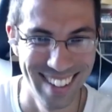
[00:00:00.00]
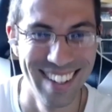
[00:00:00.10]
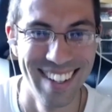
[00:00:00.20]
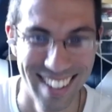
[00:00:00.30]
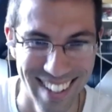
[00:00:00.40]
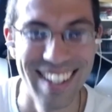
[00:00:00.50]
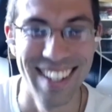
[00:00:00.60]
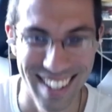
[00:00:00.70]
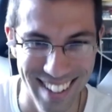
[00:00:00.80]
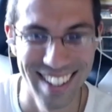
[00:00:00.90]
In
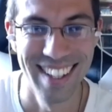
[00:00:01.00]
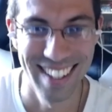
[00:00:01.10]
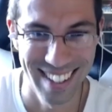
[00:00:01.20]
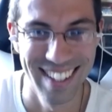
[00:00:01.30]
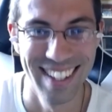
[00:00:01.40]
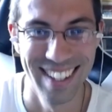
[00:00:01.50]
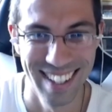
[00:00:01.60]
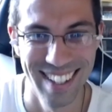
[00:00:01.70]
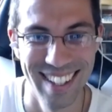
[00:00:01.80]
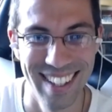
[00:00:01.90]
those days, it was close